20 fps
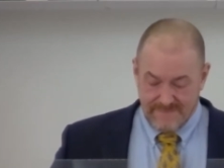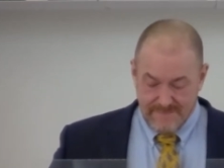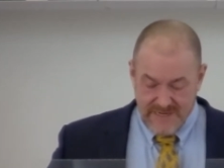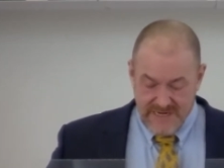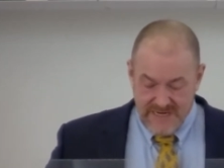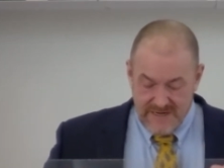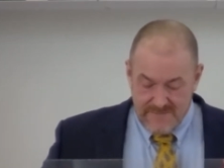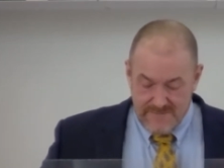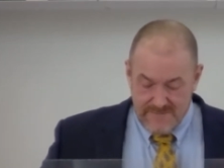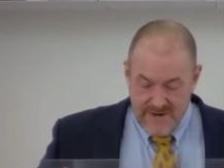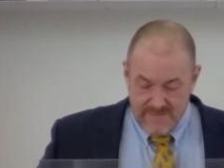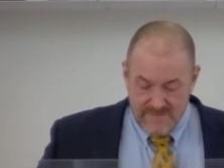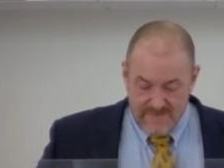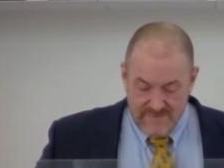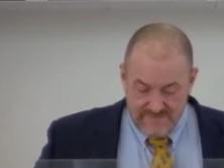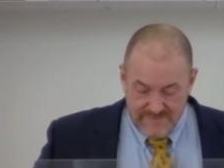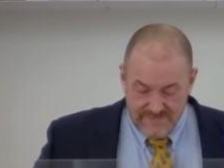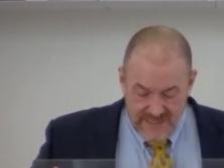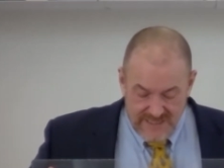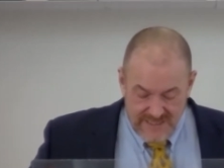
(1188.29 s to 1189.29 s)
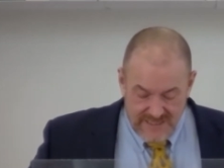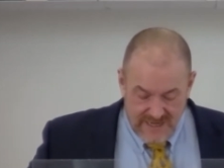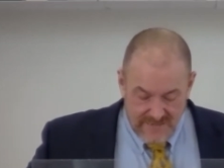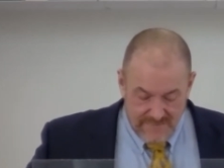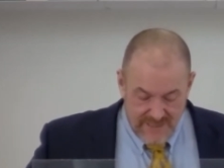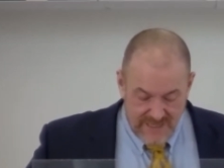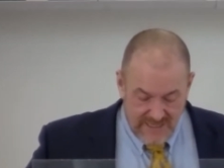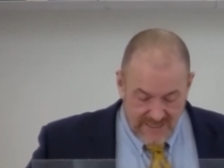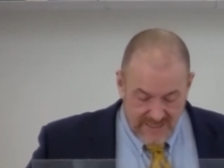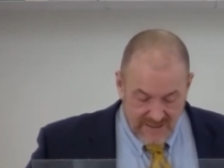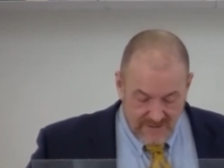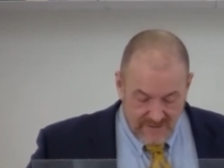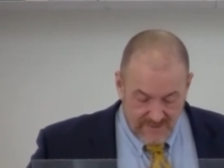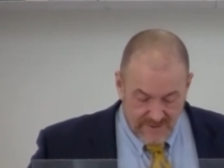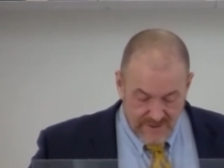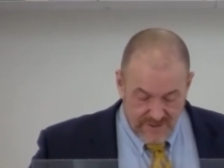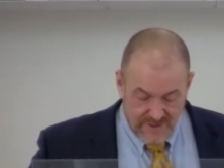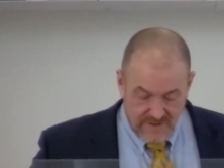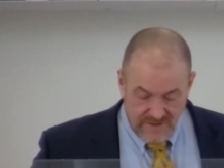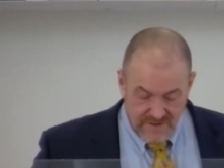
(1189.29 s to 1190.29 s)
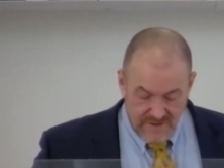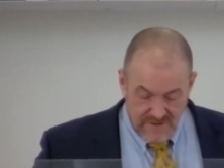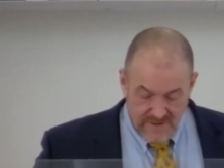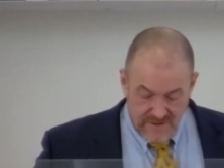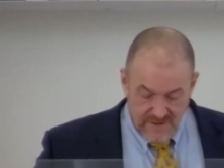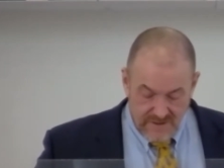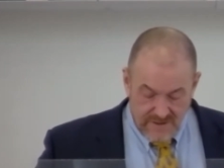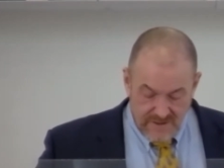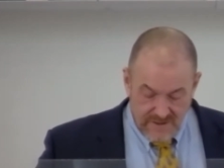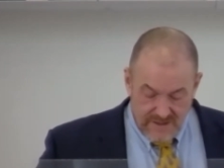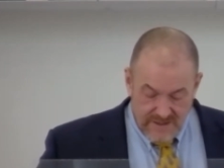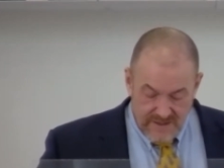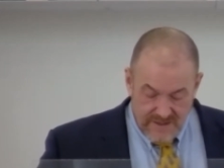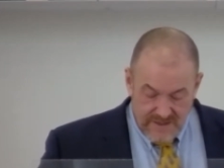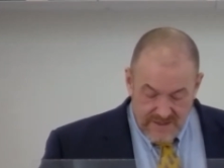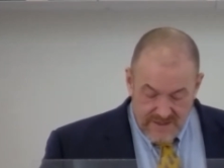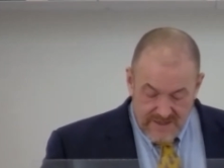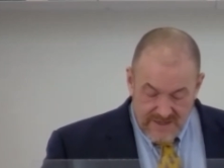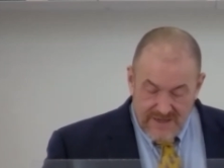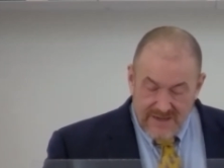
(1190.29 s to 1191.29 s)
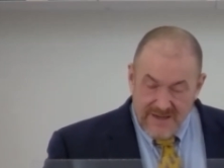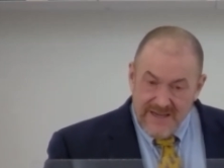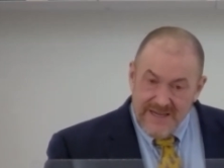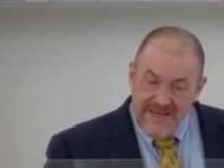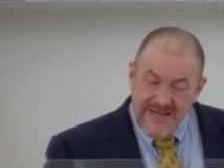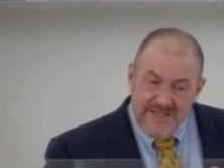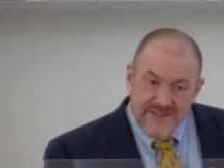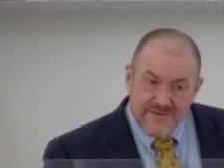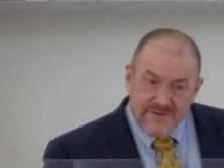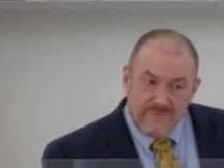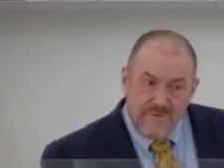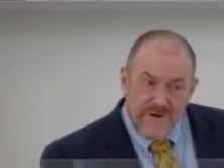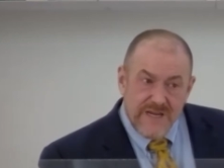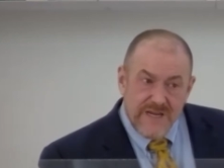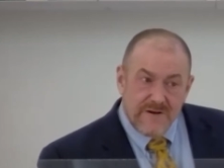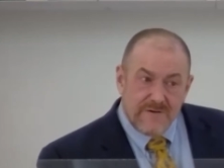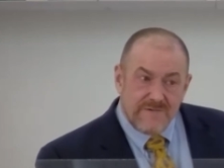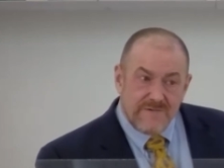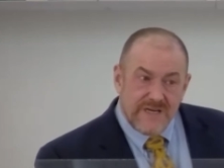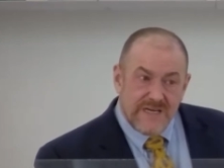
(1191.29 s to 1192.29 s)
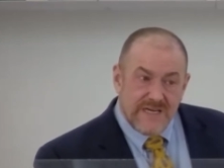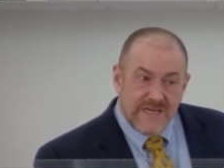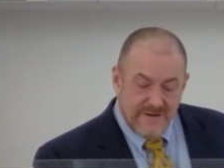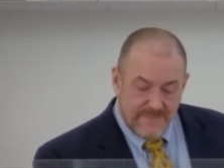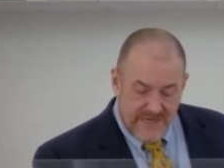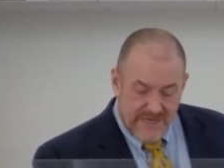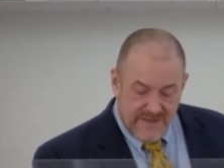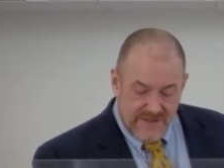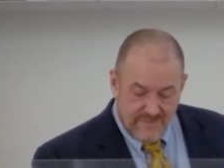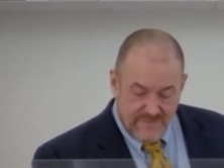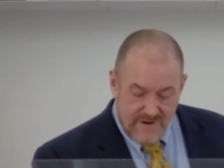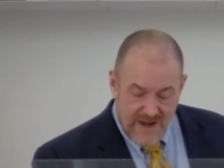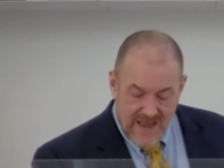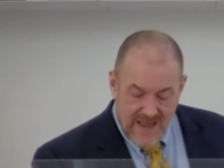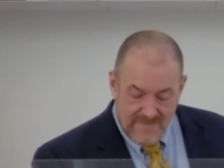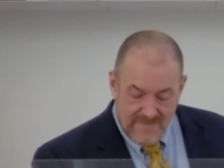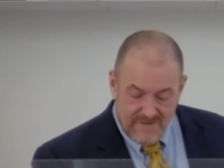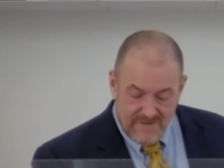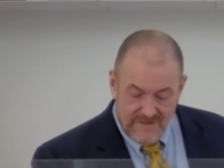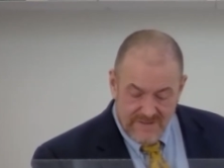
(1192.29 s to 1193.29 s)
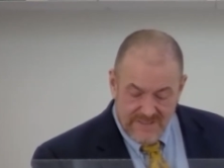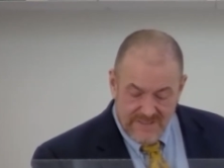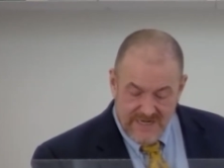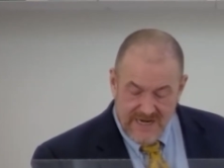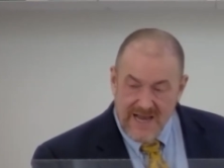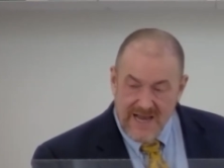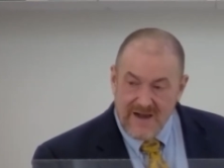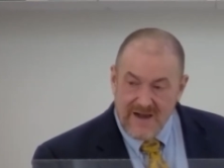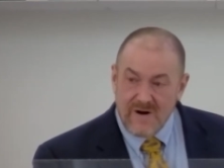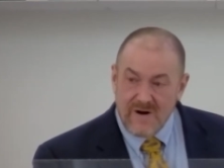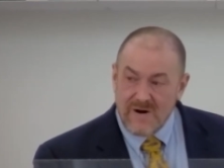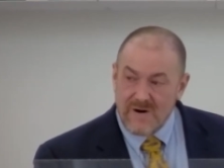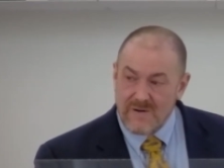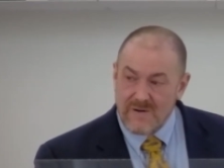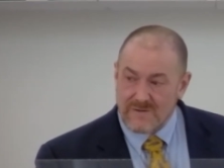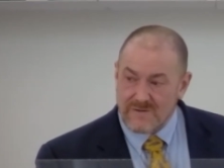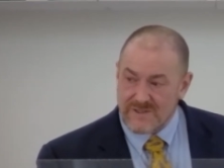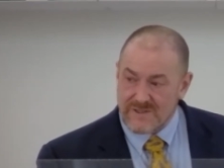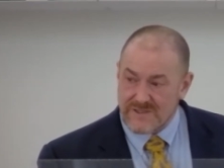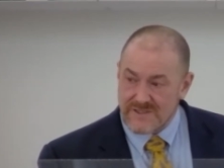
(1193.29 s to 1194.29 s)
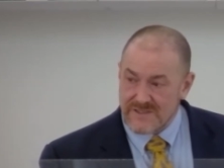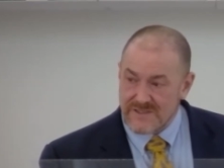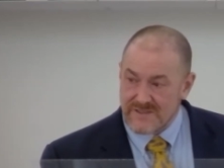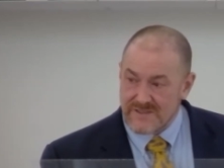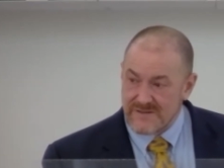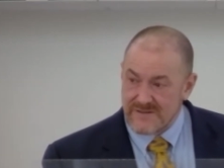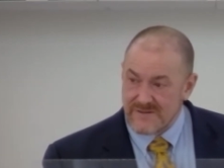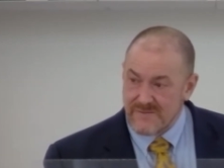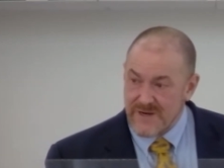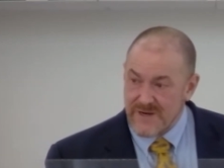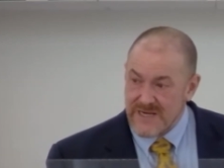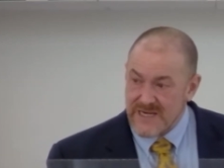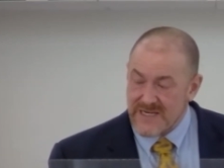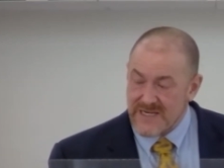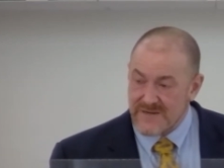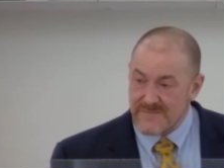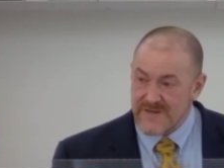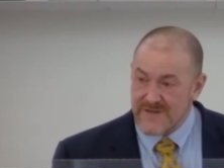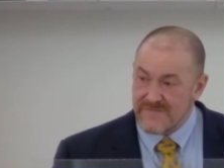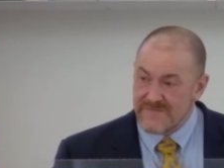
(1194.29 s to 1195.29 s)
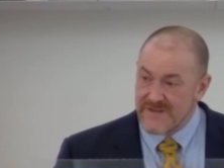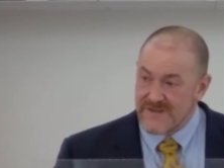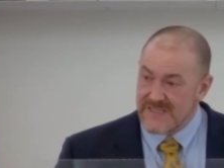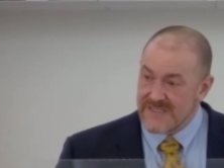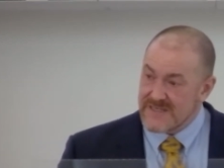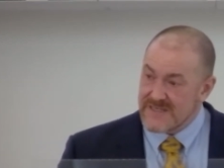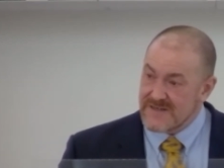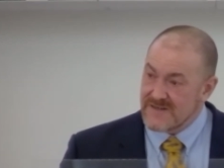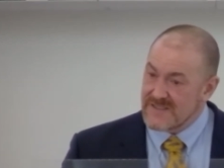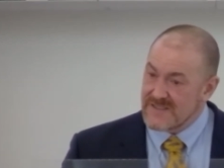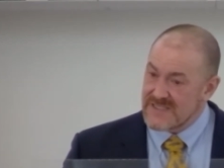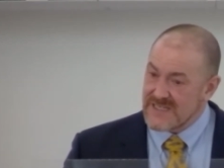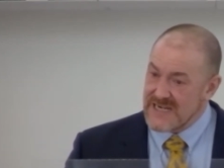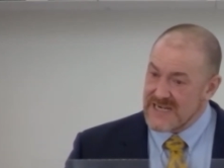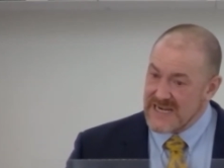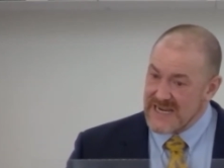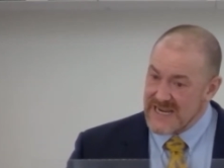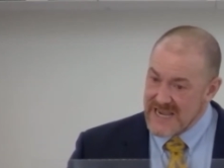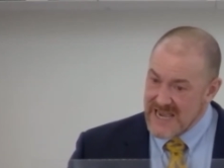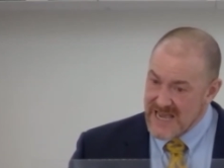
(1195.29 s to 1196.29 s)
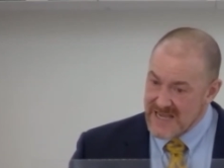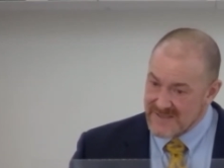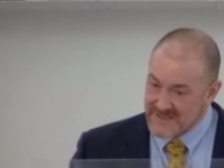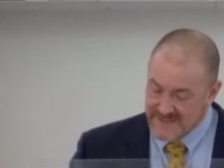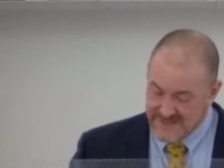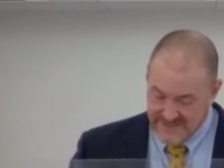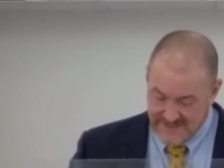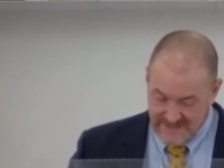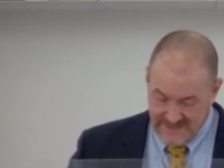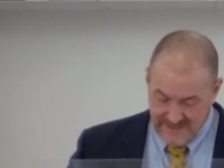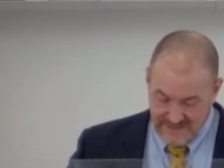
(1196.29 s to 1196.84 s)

Being a member of the dominant culture, it's we who need to be travelers, not hosts. We need to be visitors and guests.